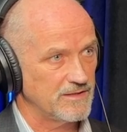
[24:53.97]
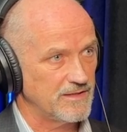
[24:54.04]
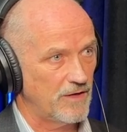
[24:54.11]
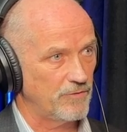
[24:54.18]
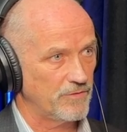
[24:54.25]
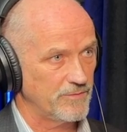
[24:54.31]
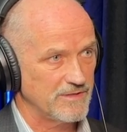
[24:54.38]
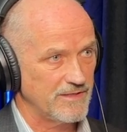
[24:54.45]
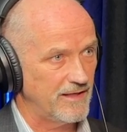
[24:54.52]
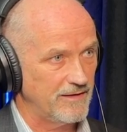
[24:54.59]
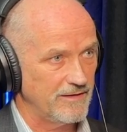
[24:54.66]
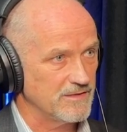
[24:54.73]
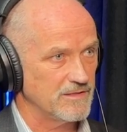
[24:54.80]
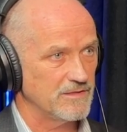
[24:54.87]
sit down with them and
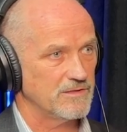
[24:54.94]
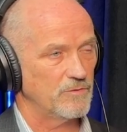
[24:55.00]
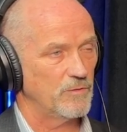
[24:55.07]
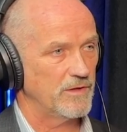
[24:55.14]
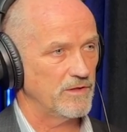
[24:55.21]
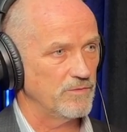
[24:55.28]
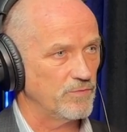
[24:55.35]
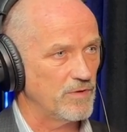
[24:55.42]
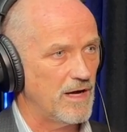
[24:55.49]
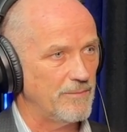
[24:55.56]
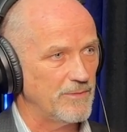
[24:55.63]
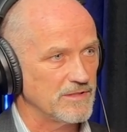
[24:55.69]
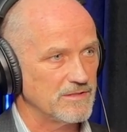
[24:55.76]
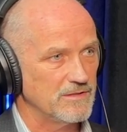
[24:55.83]
say, hey, this isn't what you
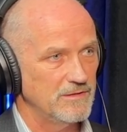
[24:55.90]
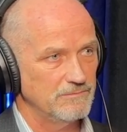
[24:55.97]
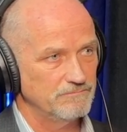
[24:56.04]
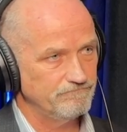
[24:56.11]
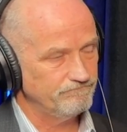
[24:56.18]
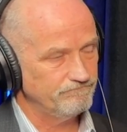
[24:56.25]
promised?